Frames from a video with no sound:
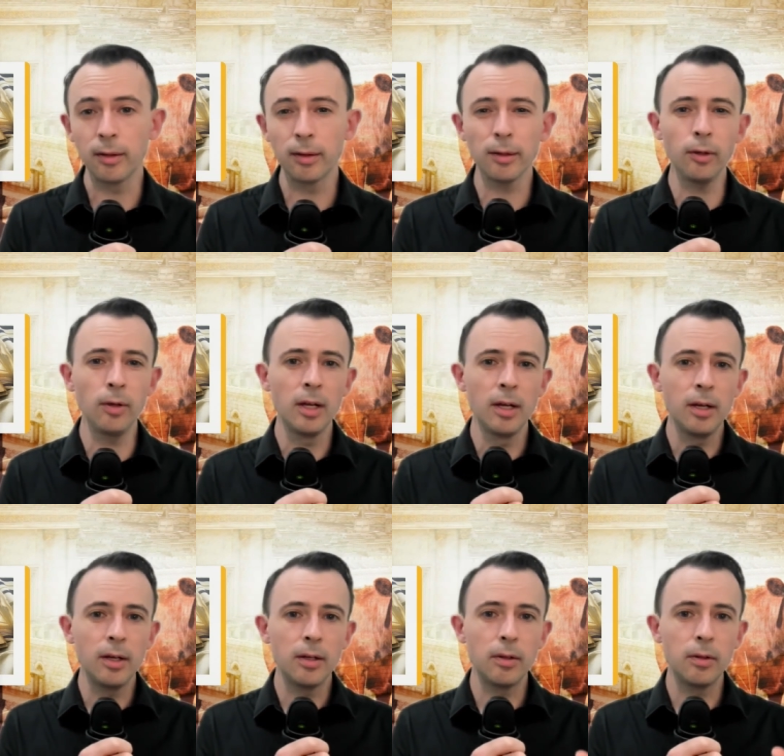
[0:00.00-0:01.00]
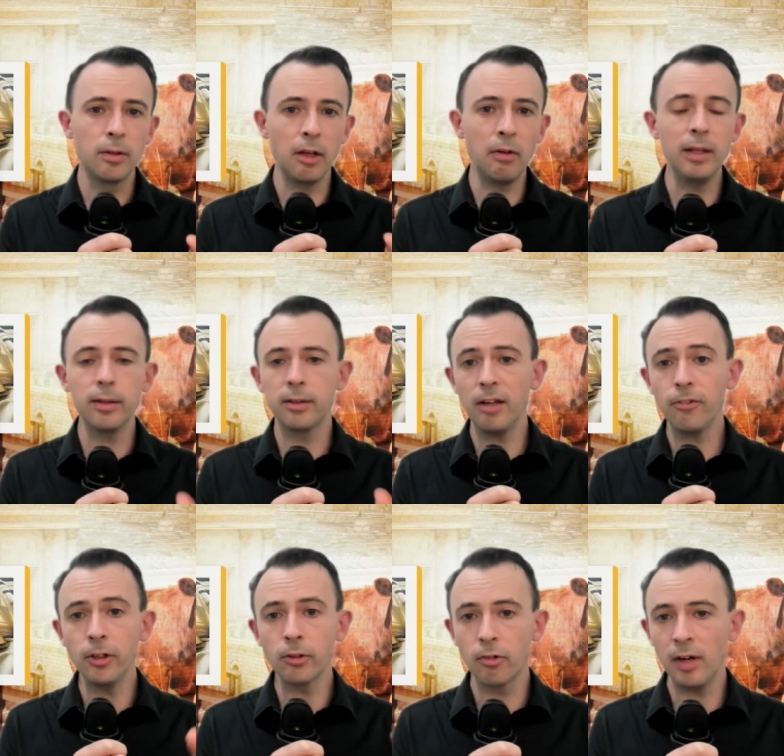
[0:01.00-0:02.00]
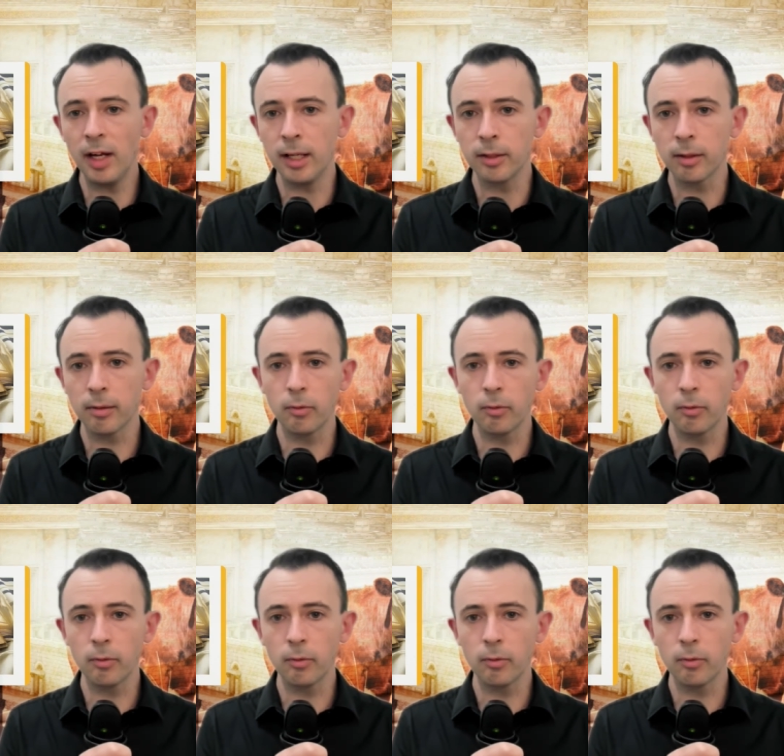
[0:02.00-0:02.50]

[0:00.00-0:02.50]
So there is definite grounds